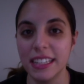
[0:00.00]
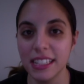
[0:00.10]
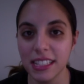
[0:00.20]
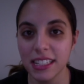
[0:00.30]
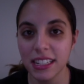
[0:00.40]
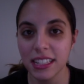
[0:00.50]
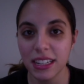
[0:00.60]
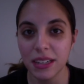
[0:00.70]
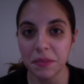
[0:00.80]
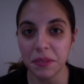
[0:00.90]
is,
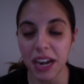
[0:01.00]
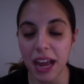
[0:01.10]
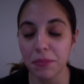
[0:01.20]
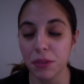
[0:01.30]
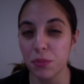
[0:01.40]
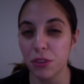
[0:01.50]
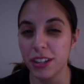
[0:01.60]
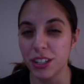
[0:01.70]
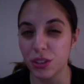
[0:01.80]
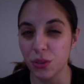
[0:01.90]
but I'm not
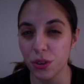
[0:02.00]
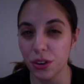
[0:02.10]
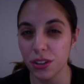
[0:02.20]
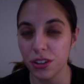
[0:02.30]
pretty sure.